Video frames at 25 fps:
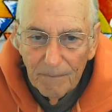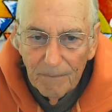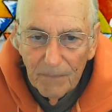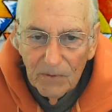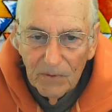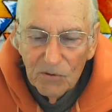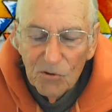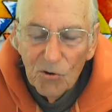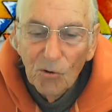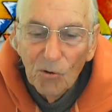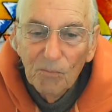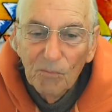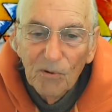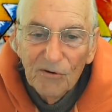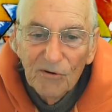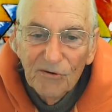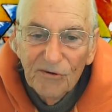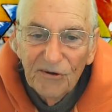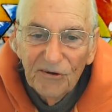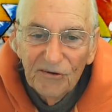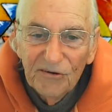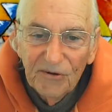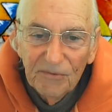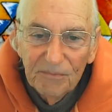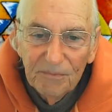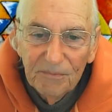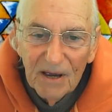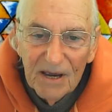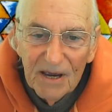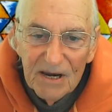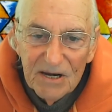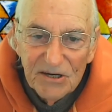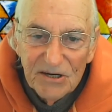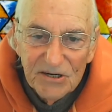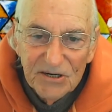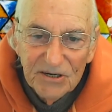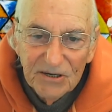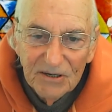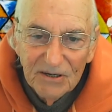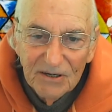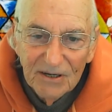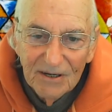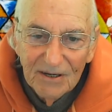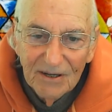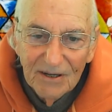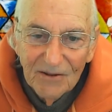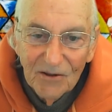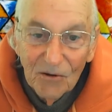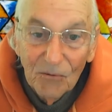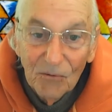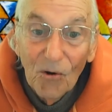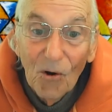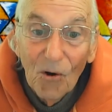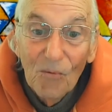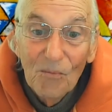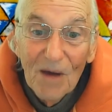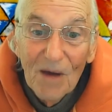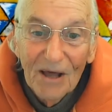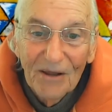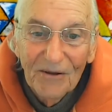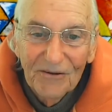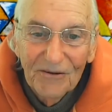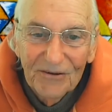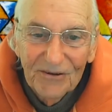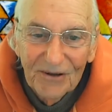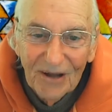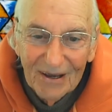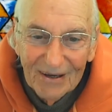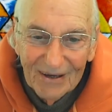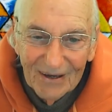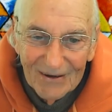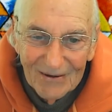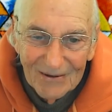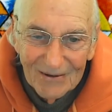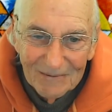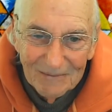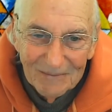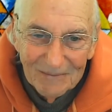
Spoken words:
your participation in the romance cycle.